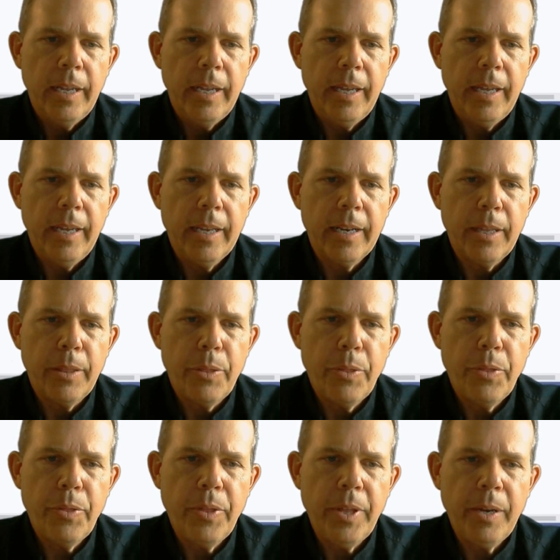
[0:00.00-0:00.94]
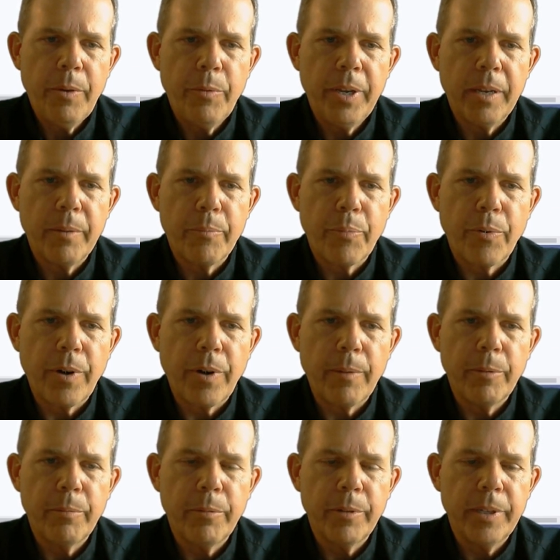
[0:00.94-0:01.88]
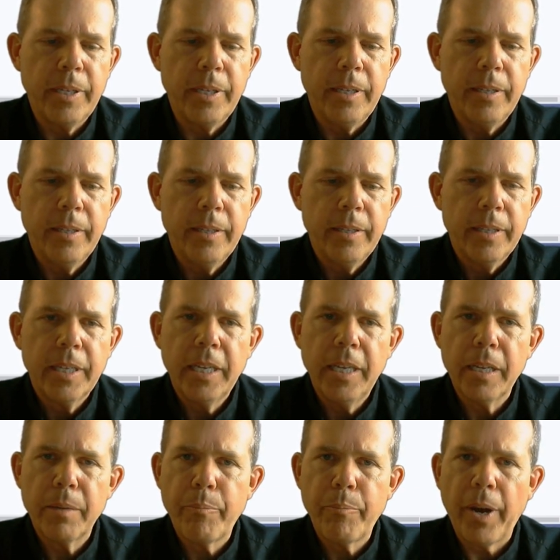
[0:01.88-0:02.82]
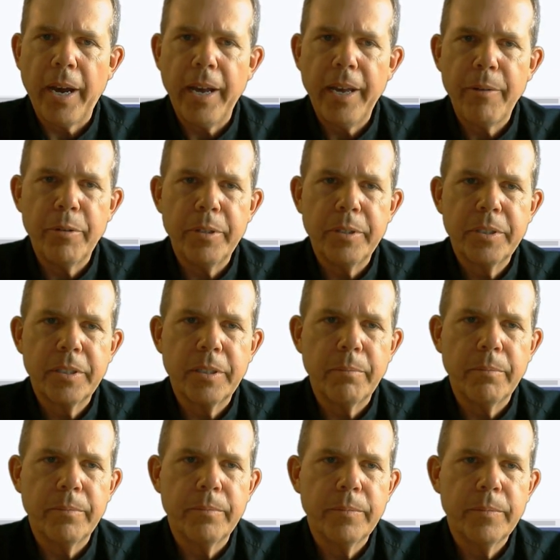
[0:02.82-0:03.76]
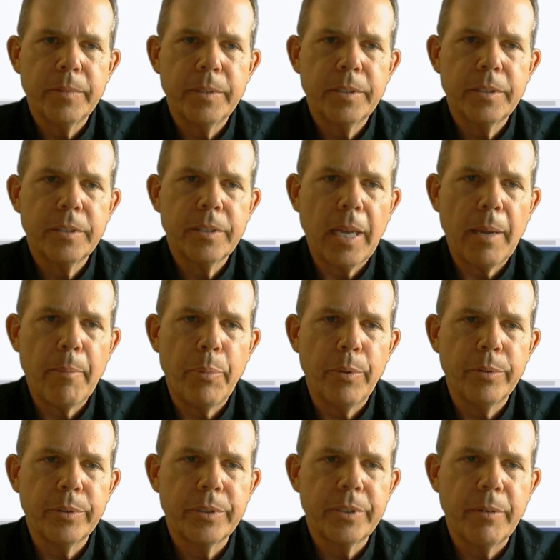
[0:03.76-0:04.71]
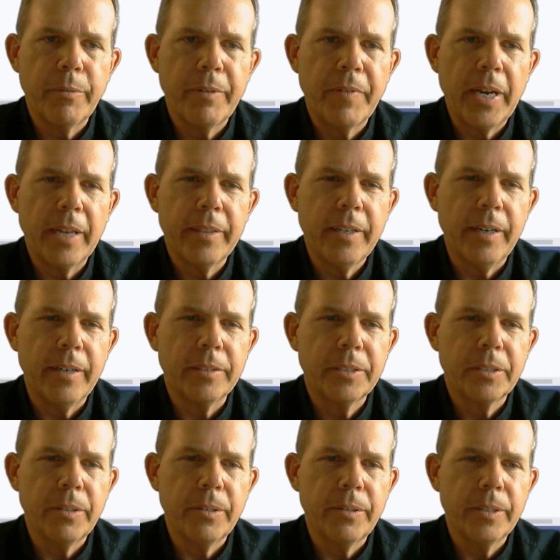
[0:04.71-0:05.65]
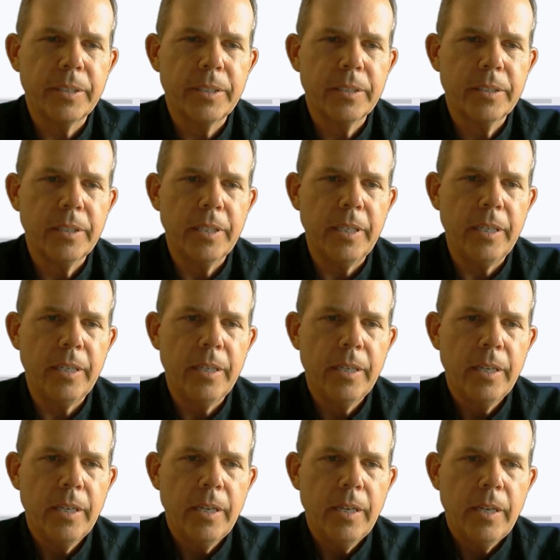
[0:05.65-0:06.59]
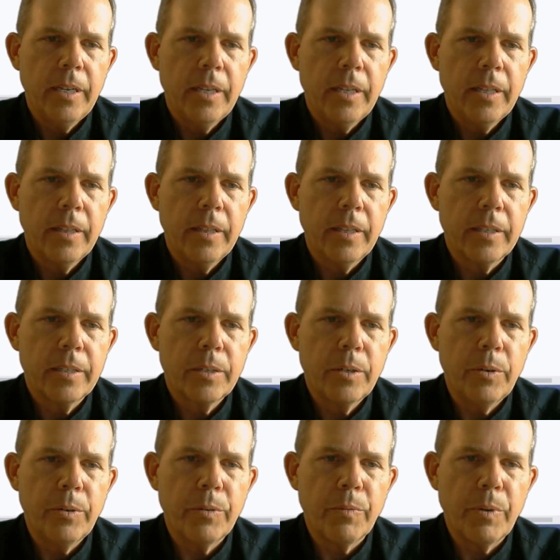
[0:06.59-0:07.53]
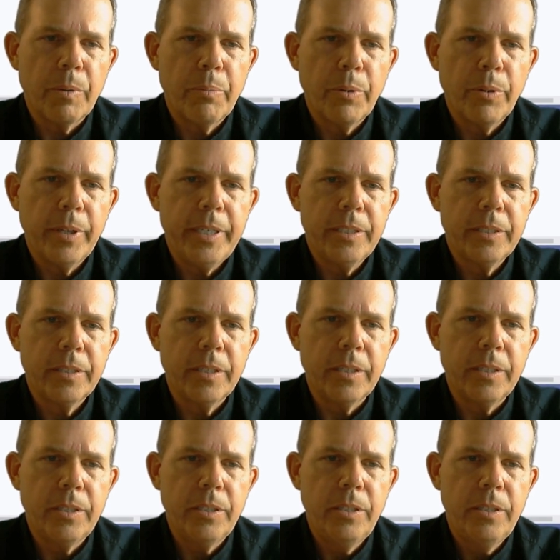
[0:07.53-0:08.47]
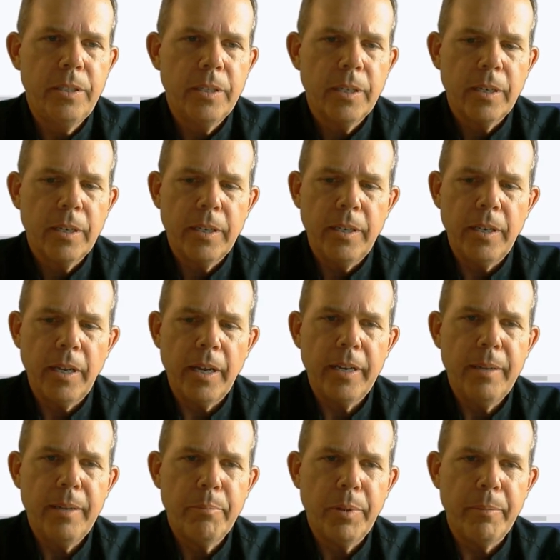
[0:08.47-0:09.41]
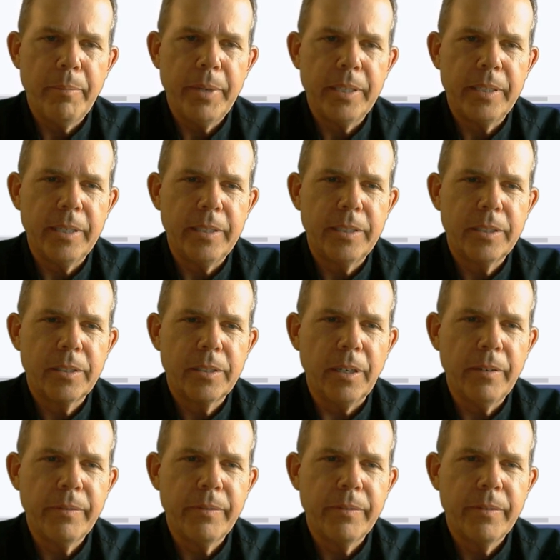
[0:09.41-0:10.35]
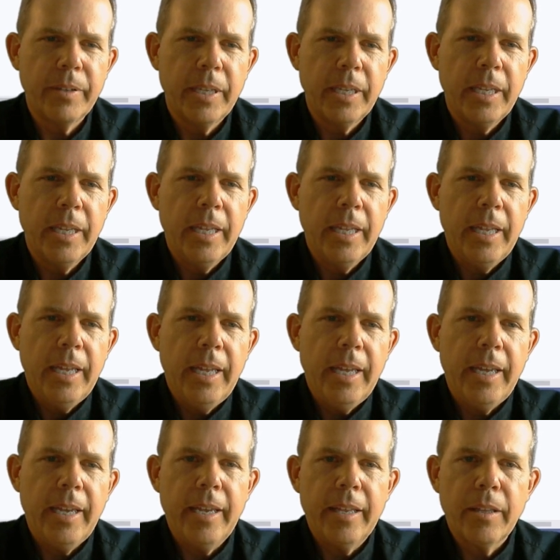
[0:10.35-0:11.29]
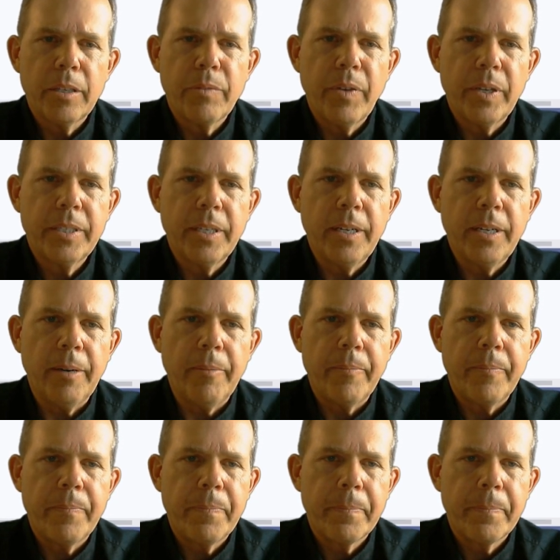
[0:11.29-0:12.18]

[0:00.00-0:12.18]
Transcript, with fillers: And I think we can probably get by with some samples that we've got there. So let's see. Let's go and replace the not implemented stuff and let's fix it up.